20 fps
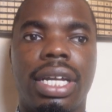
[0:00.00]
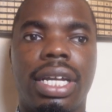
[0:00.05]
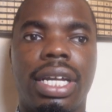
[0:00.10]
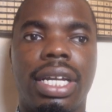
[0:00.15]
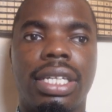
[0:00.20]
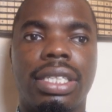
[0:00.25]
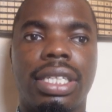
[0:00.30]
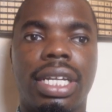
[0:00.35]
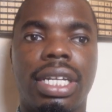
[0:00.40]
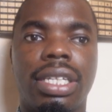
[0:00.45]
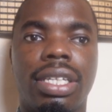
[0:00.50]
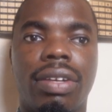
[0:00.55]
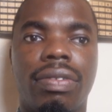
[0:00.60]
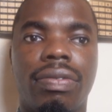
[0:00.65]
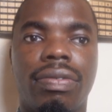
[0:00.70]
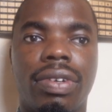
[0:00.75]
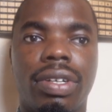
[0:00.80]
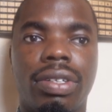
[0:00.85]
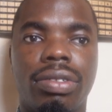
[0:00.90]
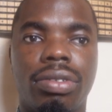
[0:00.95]
is
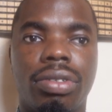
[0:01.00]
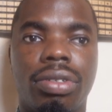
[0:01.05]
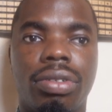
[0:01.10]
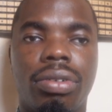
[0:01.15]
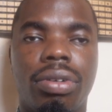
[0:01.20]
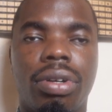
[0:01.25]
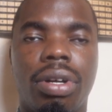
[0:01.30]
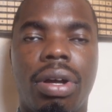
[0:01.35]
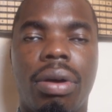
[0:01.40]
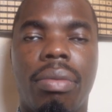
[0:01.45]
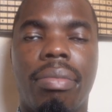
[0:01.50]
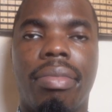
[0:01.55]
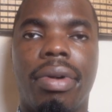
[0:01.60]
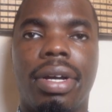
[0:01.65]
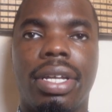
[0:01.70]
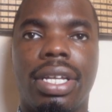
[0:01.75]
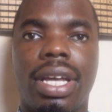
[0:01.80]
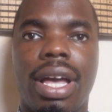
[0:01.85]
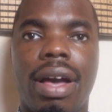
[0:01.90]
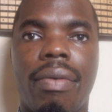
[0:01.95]
individual,
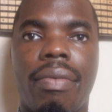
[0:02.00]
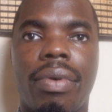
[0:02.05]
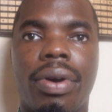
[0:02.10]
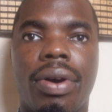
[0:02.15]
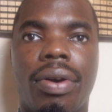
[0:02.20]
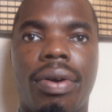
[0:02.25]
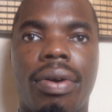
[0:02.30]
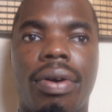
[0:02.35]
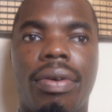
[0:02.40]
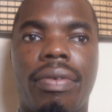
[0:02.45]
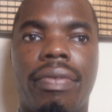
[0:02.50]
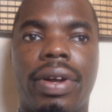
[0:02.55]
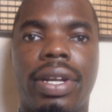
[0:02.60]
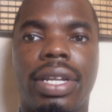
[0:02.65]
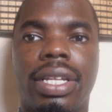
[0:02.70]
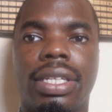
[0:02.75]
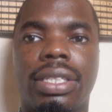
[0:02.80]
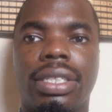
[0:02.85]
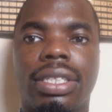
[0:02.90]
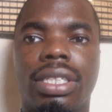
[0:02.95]
but yet we're all
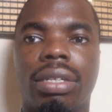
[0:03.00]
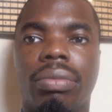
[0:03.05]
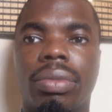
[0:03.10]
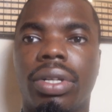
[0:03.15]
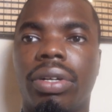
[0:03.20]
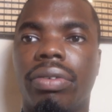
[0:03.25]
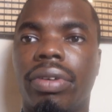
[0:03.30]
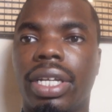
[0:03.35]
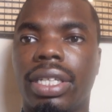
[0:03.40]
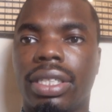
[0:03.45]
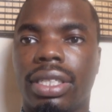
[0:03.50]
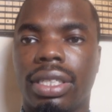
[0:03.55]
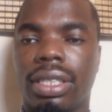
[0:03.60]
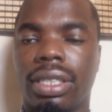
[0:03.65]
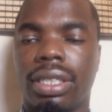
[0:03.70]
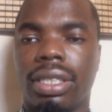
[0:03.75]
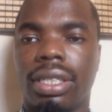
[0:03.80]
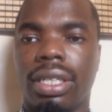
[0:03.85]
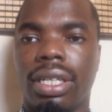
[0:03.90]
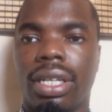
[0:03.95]
running similar
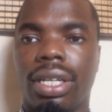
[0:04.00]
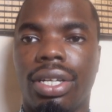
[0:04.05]
races